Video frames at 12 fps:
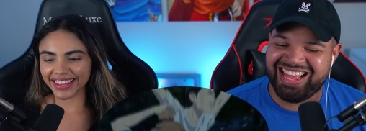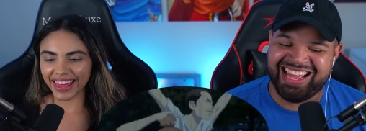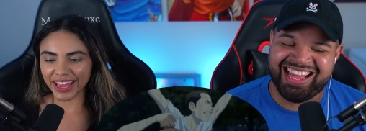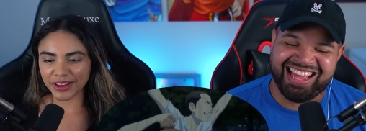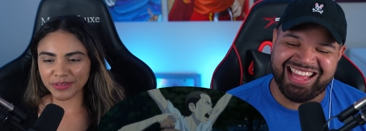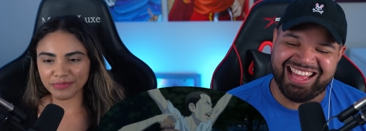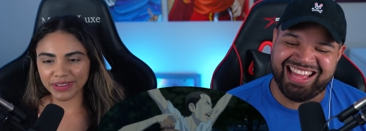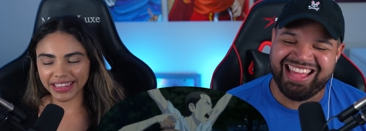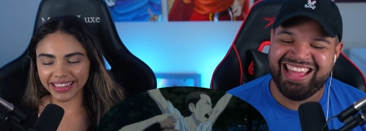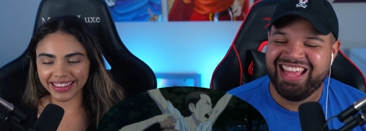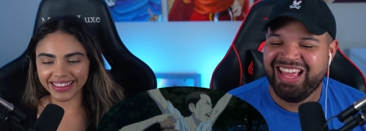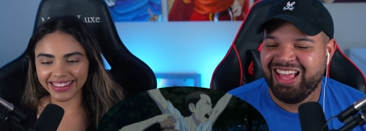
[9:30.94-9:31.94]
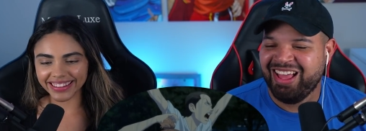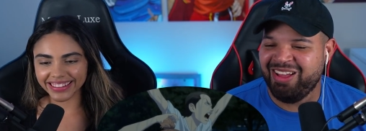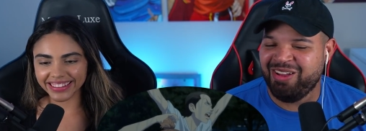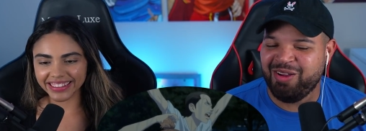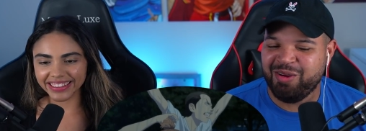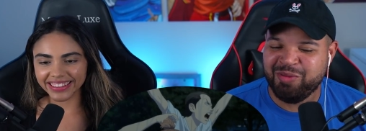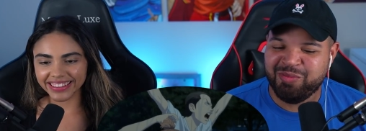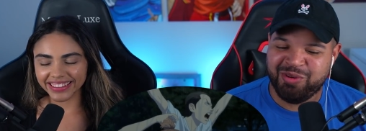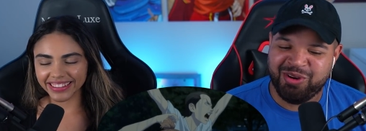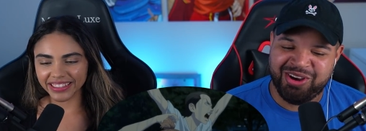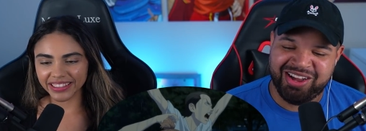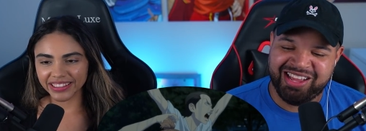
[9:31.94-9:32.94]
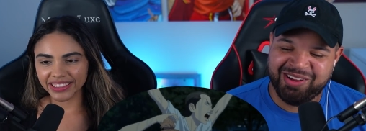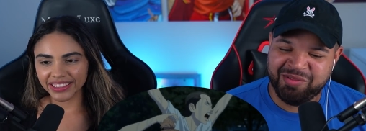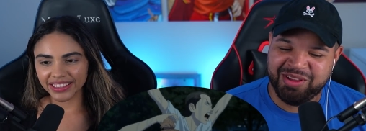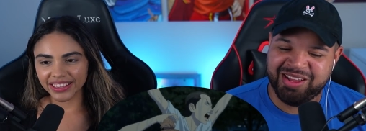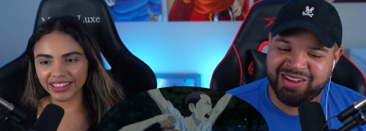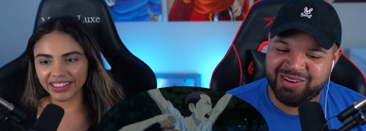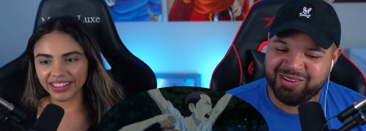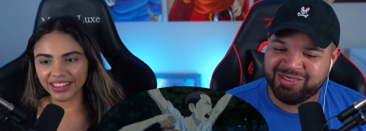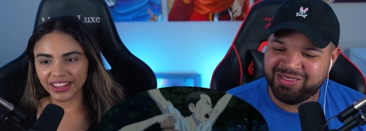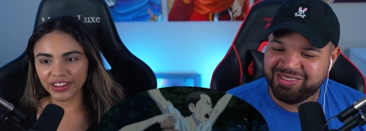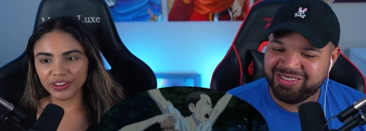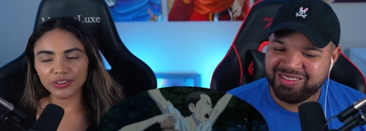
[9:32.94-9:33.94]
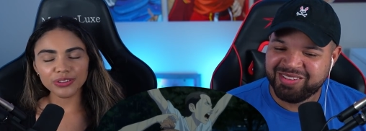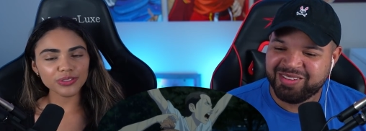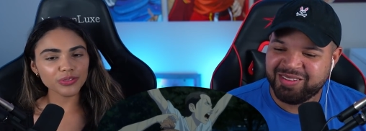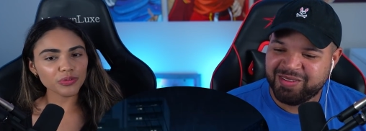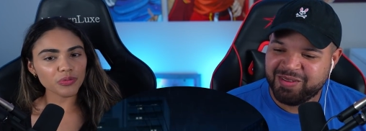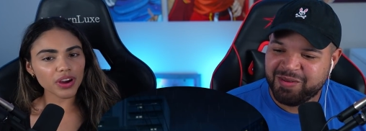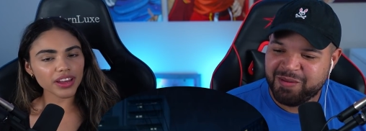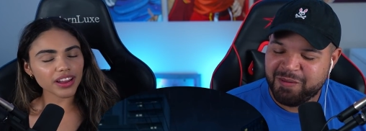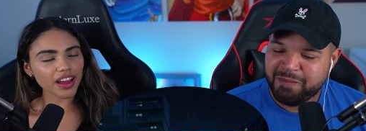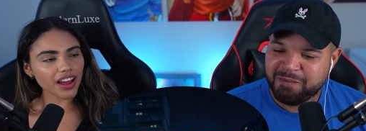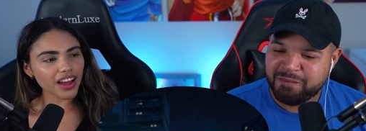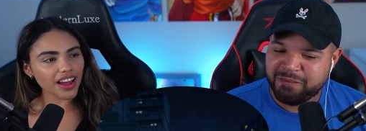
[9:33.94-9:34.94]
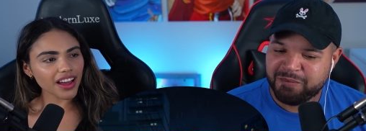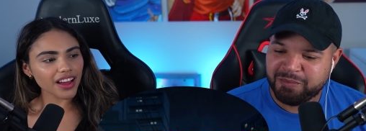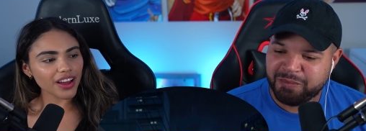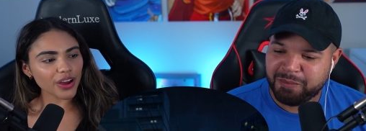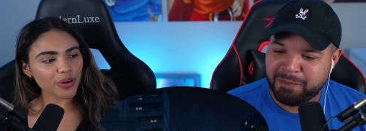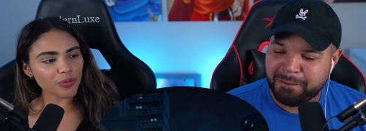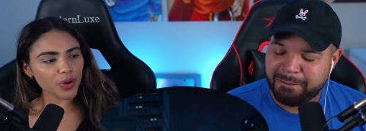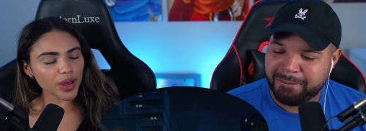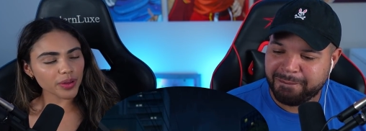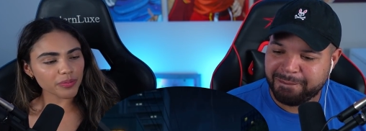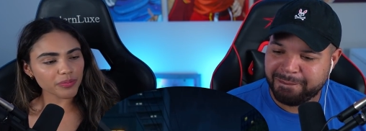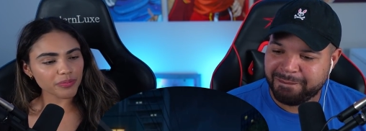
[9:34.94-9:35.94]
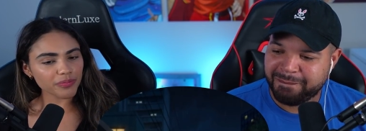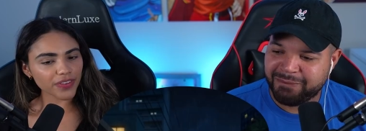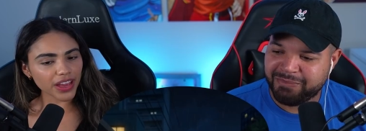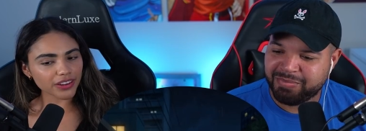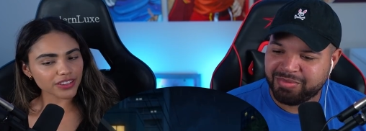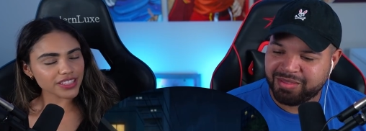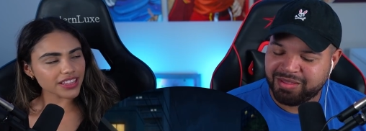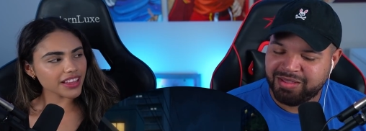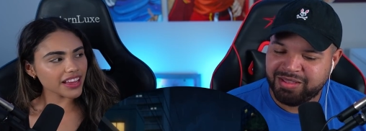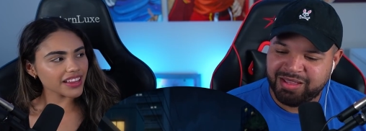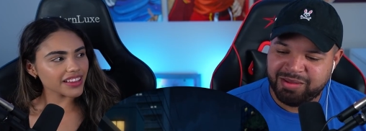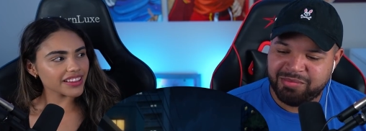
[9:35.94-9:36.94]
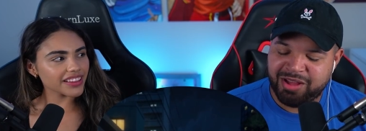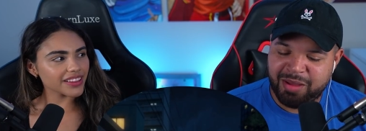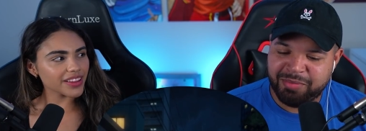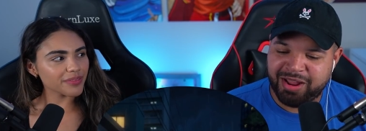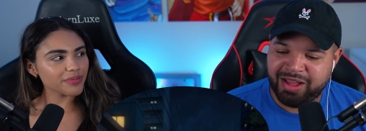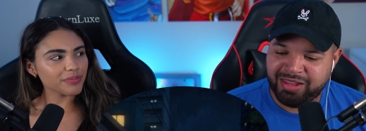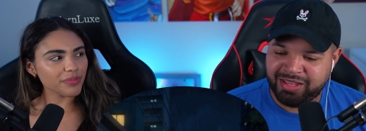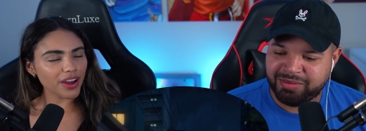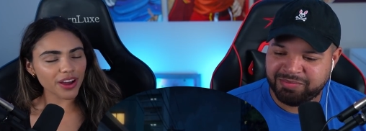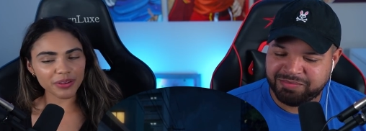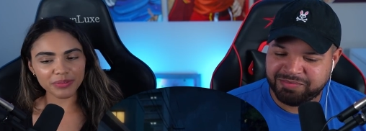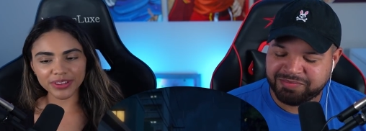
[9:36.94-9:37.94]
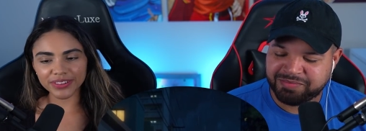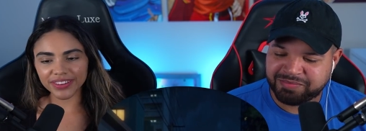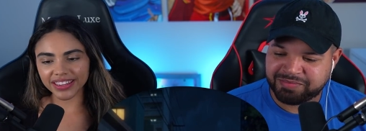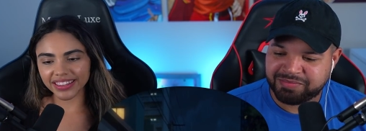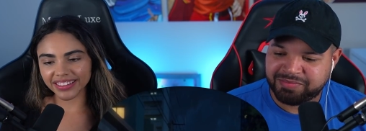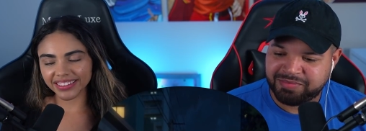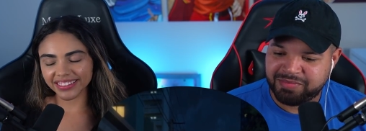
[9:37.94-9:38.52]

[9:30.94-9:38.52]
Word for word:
Speaker 1: like a bee. oh
Speaker 2: boy, here we go.
Speaker 1: Who? What? Uh, what fighter said that? Muhammad Ali. Muhammad, right?